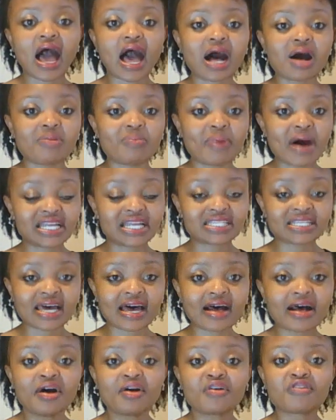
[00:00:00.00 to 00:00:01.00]

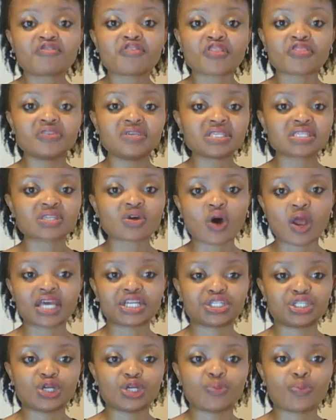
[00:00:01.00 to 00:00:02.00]
Alberta for these
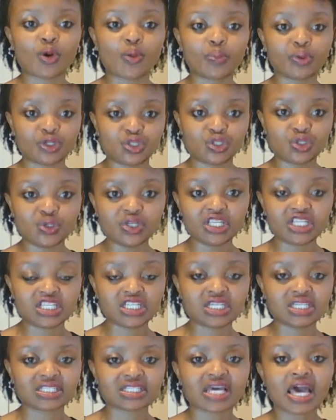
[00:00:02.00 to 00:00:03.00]
scholarship
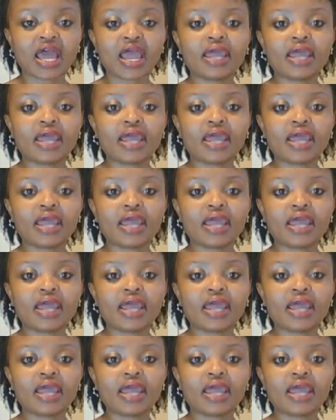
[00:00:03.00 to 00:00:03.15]
opportunities.